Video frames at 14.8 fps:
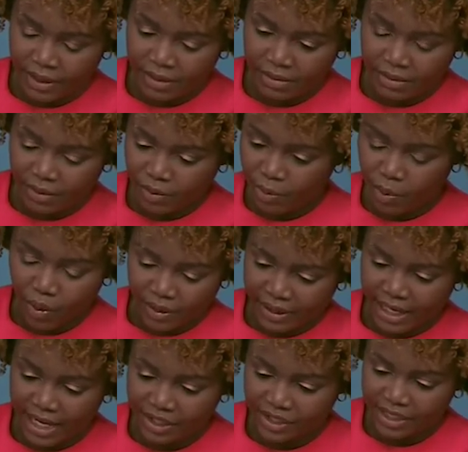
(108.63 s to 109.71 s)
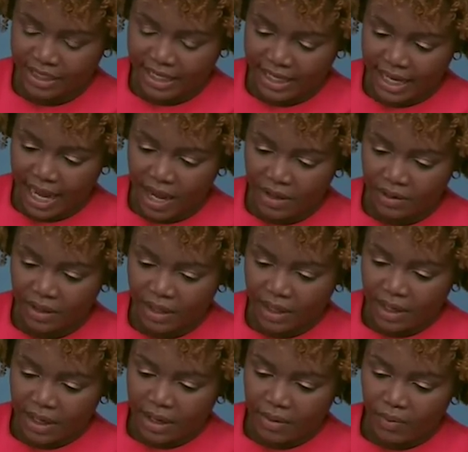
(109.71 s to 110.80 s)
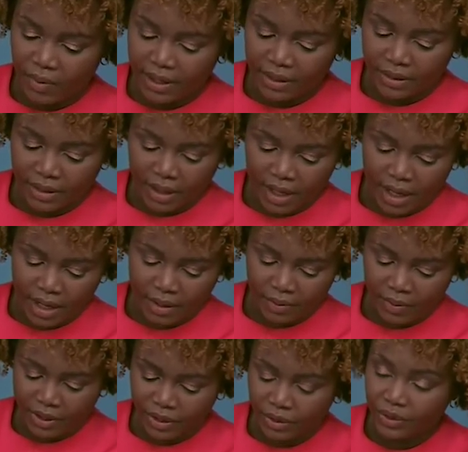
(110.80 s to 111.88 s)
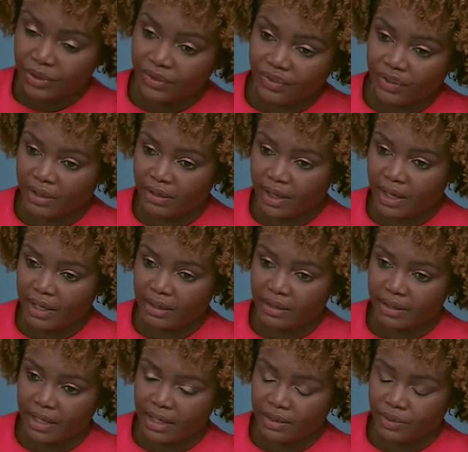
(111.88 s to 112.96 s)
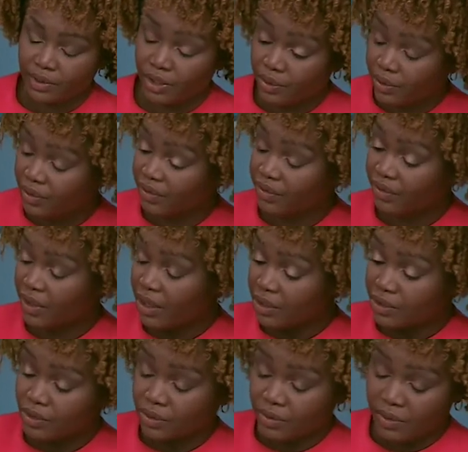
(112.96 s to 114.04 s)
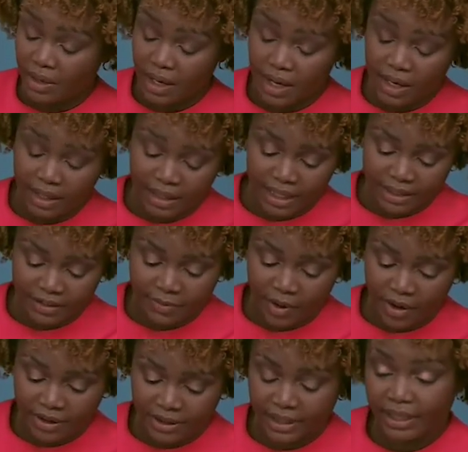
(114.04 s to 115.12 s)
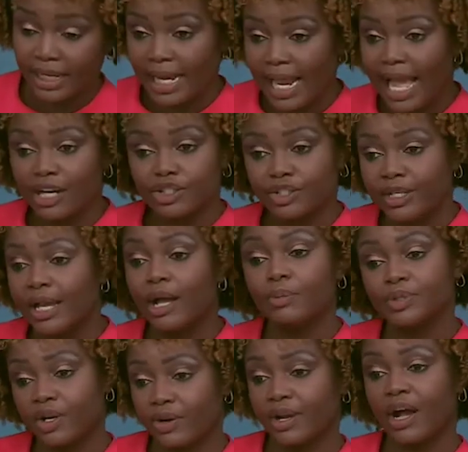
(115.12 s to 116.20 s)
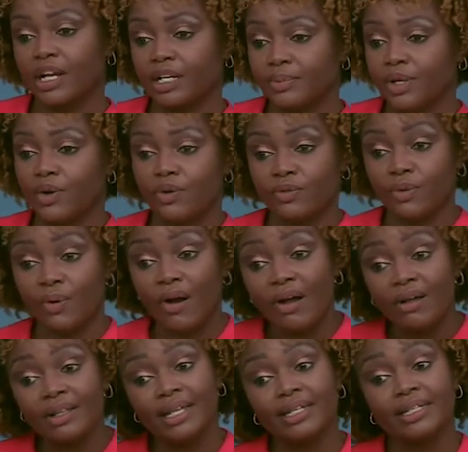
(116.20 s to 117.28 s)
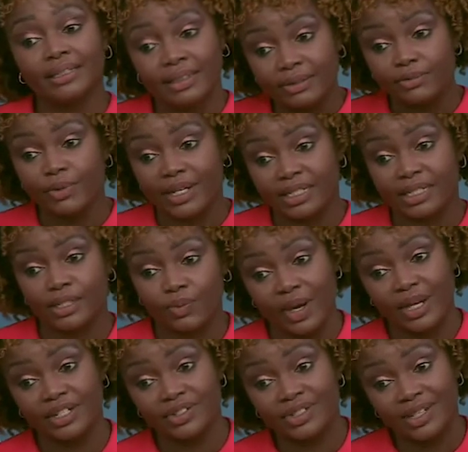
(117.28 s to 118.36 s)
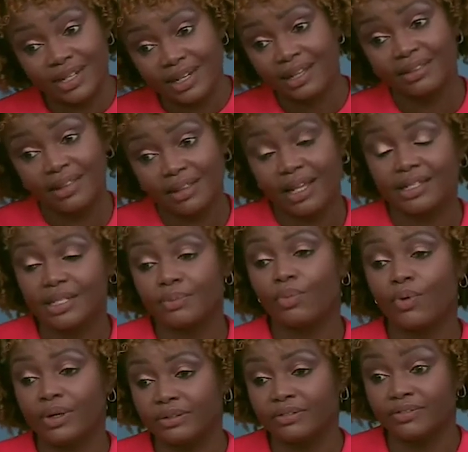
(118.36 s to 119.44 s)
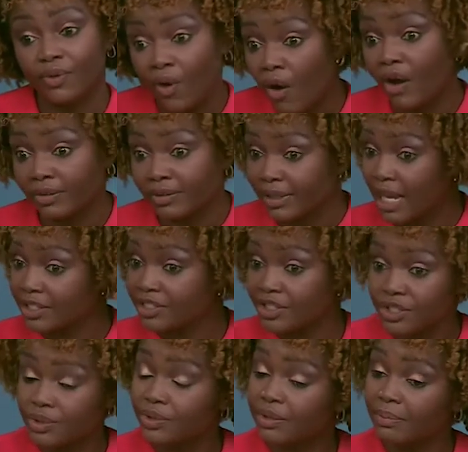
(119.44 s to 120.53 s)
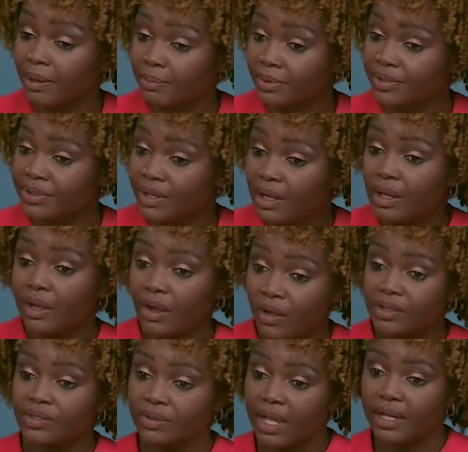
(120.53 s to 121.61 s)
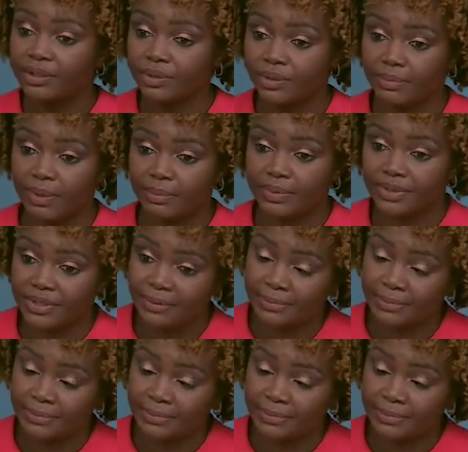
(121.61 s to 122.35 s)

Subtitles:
the report that I just laid out, when unions and unions do collective bargaining, it actually helps our economy overall and it raises wages. And I think that's important for all, not just union members, also non-union members.